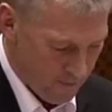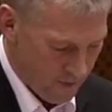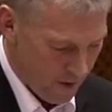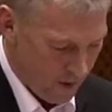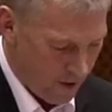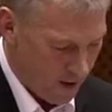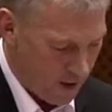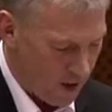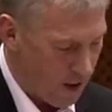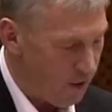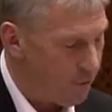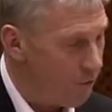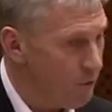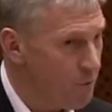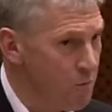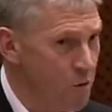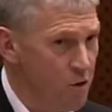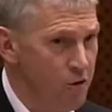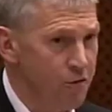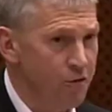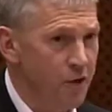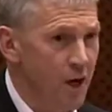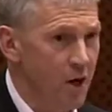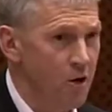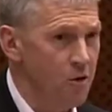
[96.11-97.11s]
If we
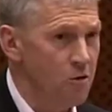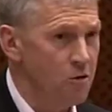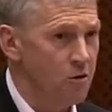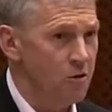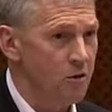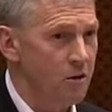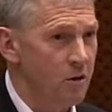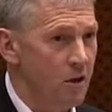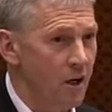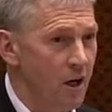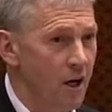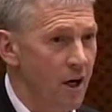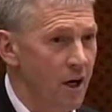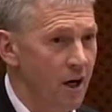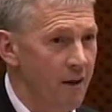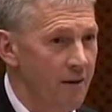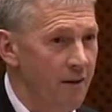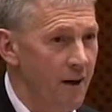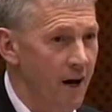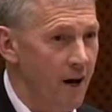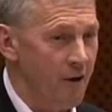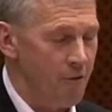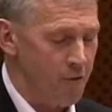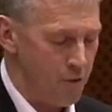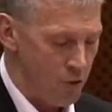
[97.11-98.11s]
move down
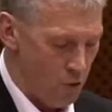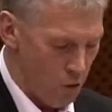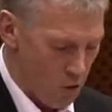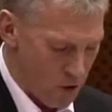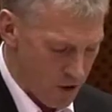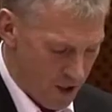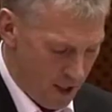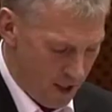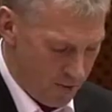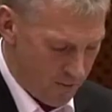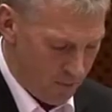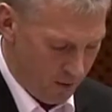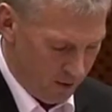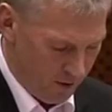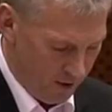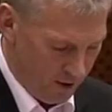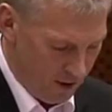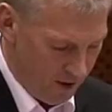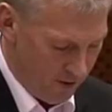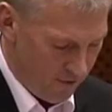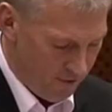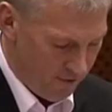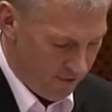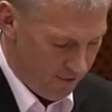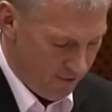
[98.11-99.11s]
that road, I
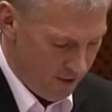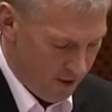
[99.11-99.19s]
believe